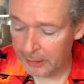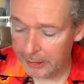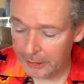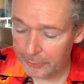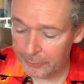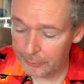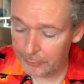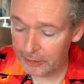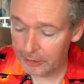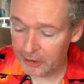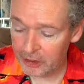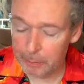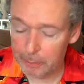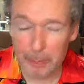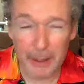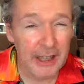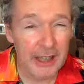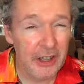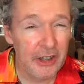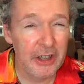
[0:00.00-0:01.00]
It's very
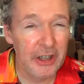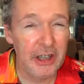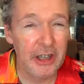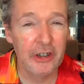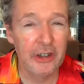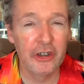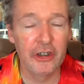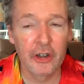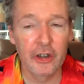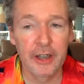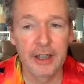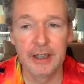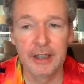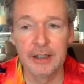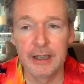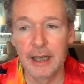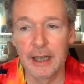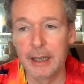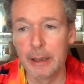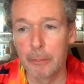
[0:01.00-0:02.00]
spacey and
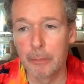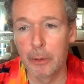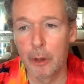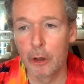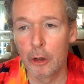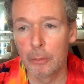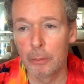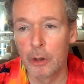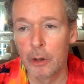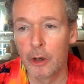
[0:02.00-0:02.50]
psychedelic pop,